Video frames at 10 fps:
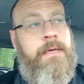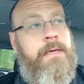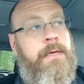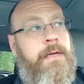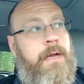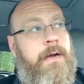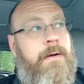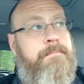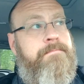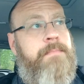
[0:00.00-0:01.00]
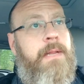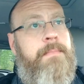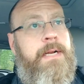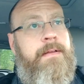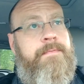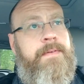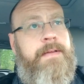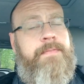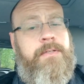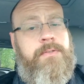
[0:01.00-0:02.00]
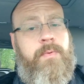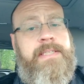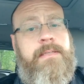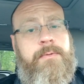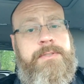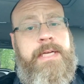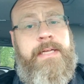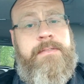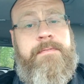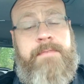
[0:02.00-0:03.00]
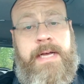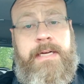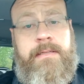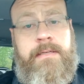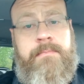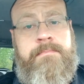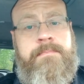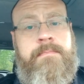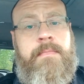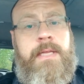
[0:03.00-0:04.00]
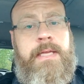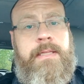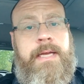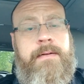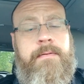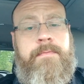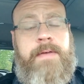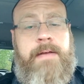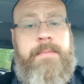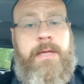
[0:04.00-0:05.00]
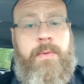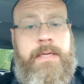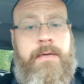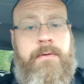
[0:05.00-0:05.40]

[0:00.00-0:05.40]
But if there's a reasonable chance of finding them in that 5-minute window,